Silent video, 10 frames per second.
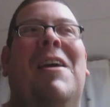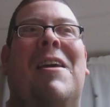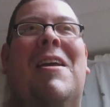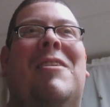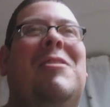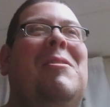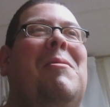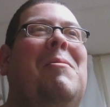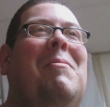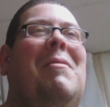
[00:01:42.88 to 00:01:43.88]
gets to
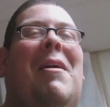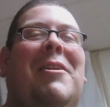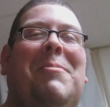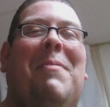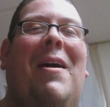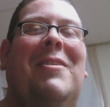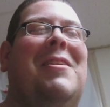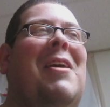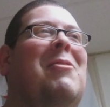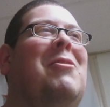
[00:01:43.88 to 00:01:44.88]
the next box,
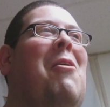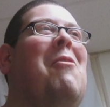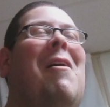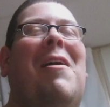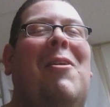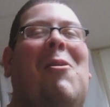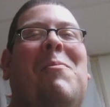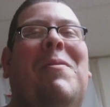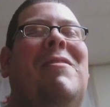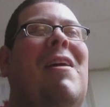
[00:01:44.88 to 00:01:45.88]
and he goes, all right, opens.